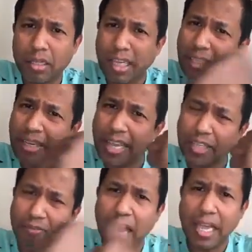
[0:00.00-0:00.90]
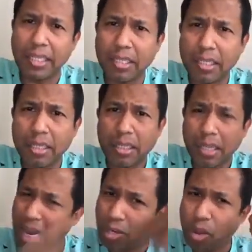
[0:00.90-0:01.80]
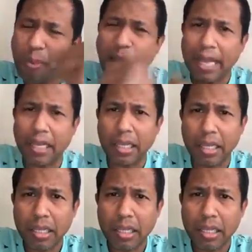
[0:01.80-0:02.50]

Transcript: Take the next flight and go back.